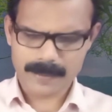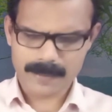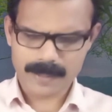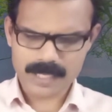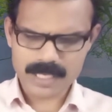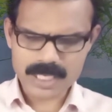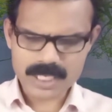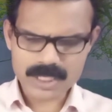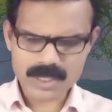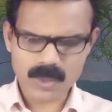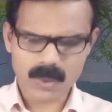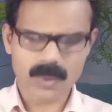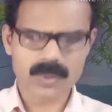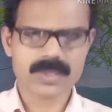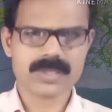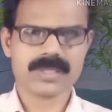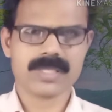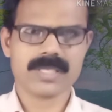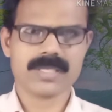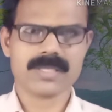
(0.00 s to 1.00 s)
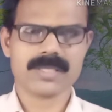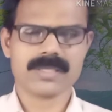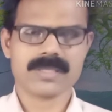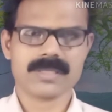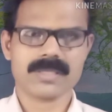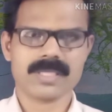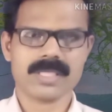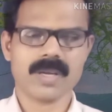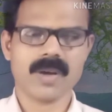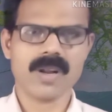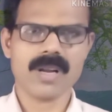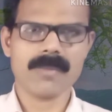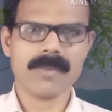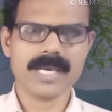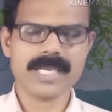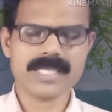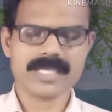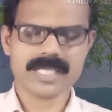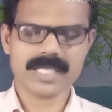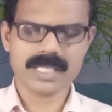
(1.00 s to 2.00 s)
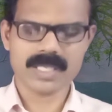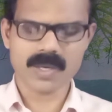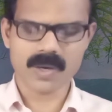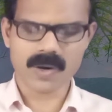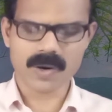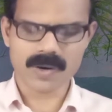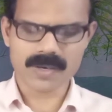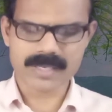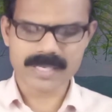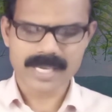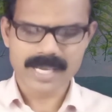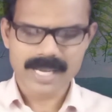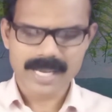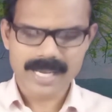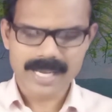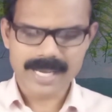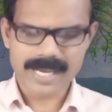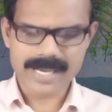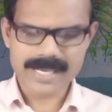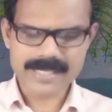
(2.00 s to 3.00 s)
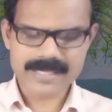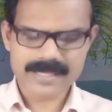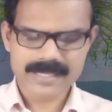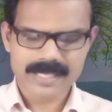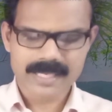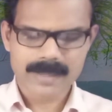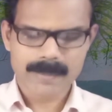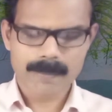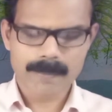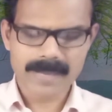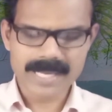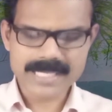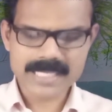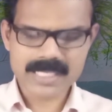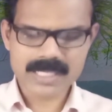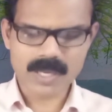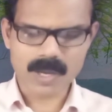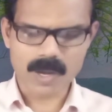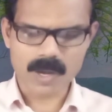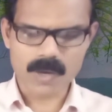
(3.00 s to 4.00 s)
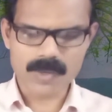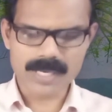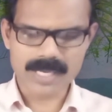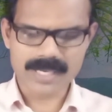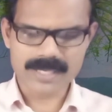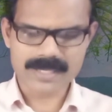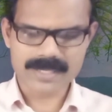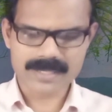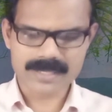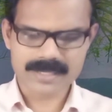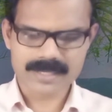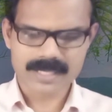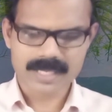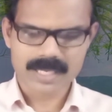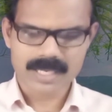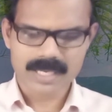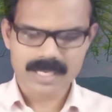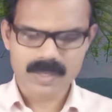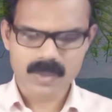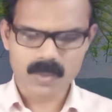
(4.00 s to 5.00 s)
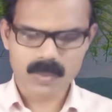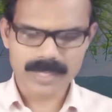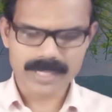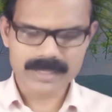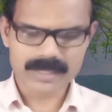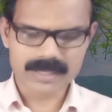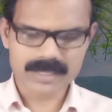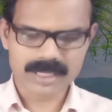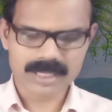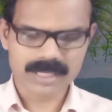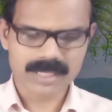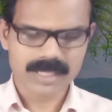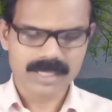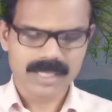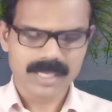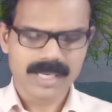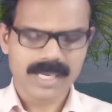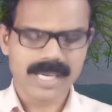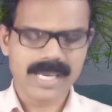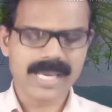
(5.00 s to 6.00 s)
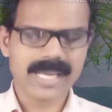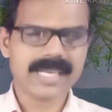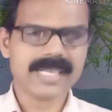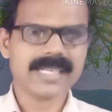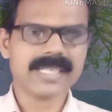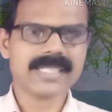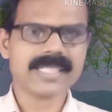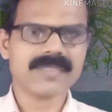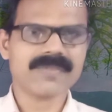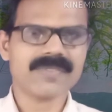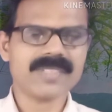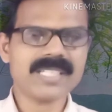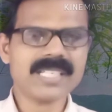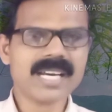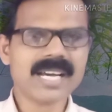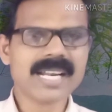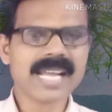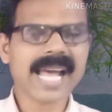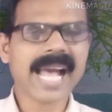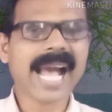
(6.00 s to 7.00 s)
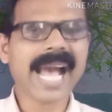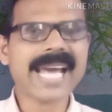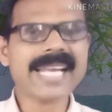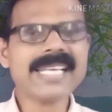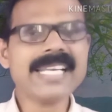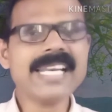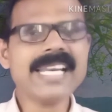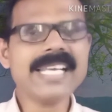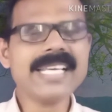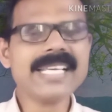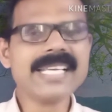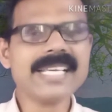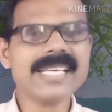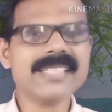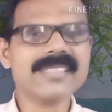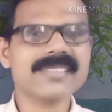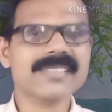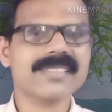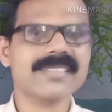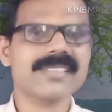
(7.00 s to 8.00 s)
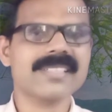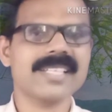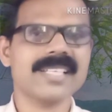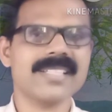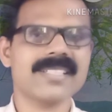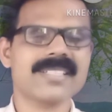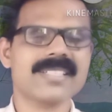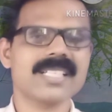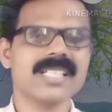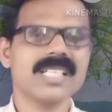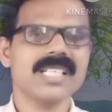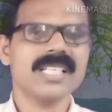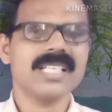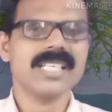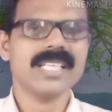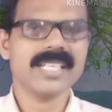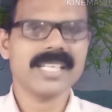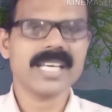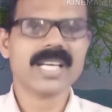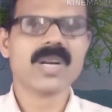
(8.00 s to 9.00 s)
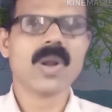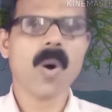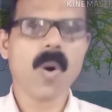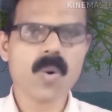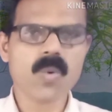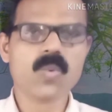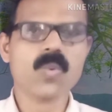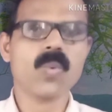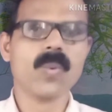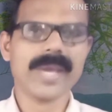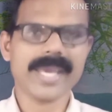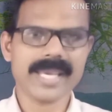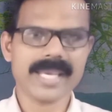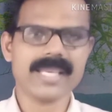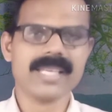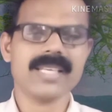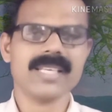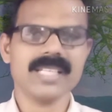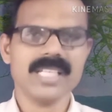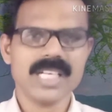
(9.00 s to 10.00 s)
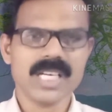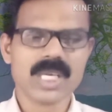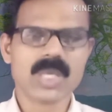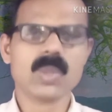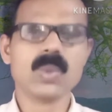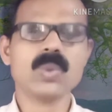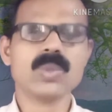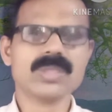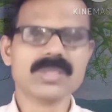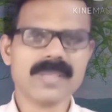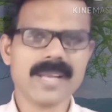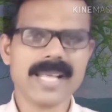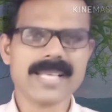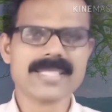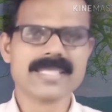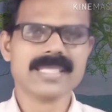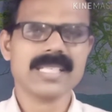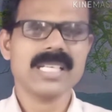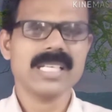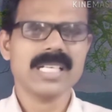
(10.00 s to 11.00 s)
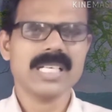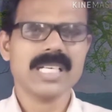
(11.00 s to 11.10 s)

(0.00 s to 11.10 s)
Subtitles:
resources the Almighty God has bestowed us with, and we are handling it in a wrong way. Ruthless,